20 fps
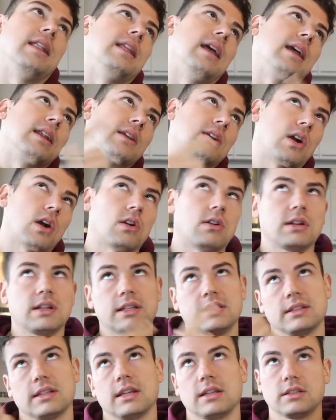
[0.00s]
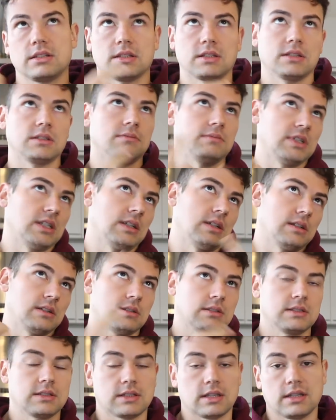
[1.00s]
And then correlation, I
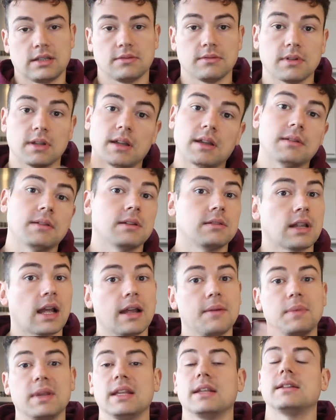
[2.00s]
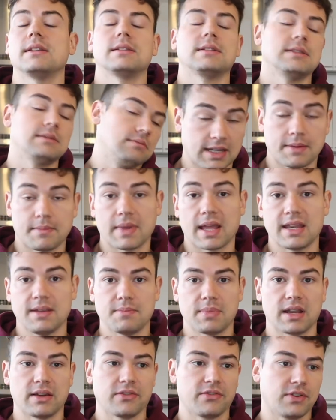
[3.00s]
mean, there are many
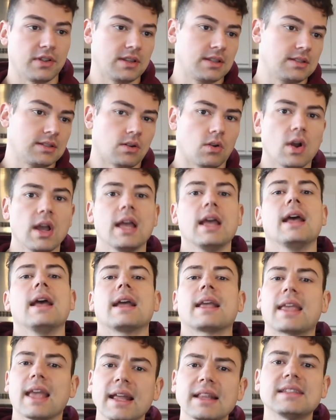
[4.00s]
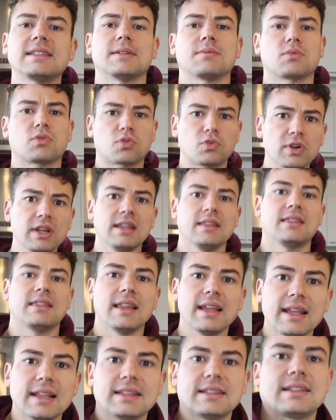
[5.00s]
benefits. So get some green
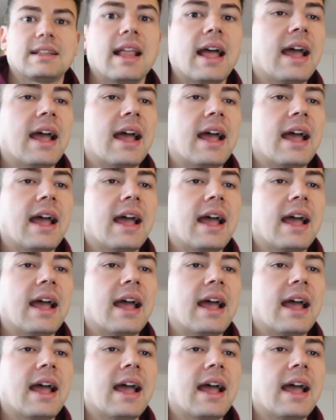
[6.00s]
things